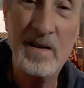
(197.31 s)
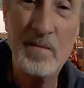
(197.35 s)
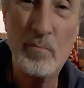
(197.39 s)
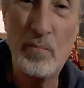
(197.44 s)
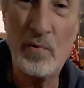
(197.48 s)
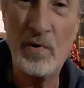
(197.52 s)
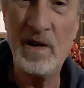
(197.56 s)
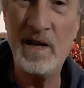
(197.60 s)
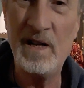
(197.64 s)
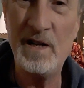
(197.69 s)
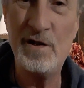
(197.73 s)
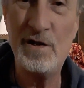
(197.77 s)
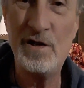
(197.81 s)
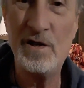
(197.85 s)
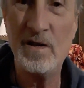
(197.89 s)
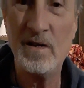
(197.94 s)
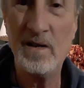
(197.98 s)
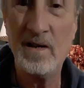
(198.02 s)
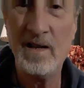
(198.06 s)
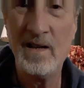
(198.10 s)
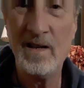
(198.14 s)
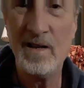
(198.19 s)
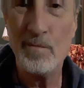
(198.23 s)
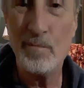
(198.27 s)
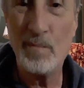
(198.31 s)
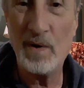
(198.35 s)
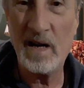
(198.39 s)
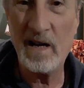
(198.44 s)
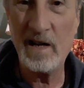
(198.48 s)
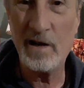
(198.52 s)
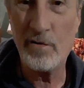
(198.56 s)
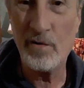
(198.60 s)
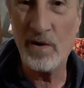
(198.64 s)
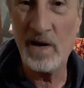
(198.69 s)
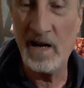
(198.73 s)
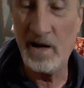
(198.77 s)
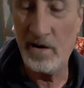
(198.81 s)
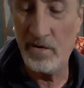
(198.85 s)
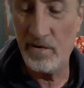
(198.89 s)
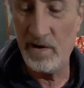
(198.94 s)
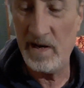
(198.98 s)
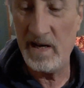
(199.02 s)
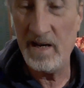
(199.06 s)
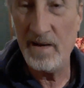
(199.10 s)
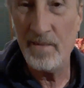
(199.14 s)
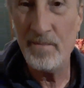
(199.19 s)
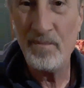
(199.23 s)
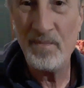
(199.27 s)
Bridge by
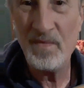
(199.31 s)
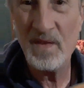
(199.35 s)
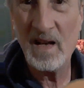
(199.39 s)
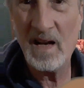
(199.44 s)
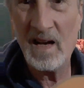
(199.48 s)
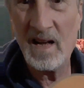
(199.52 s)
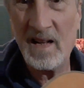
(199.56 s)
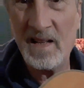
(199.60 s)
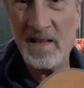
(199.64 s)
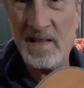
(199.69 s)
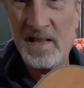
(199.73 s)
Gregory on a